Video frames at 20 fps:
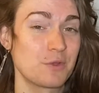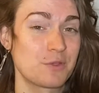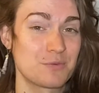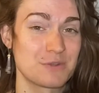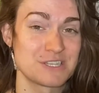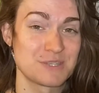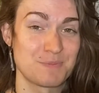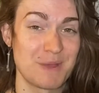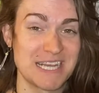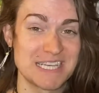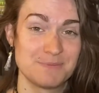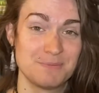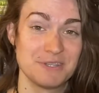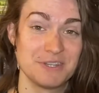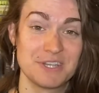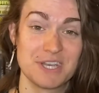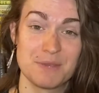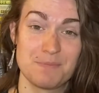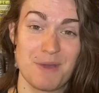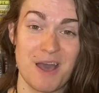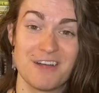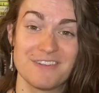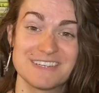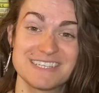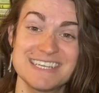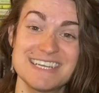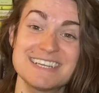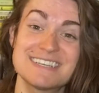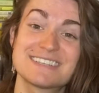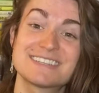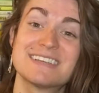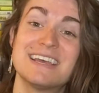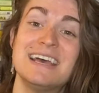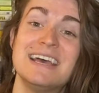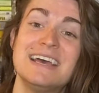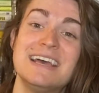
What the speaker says: with respectability politics,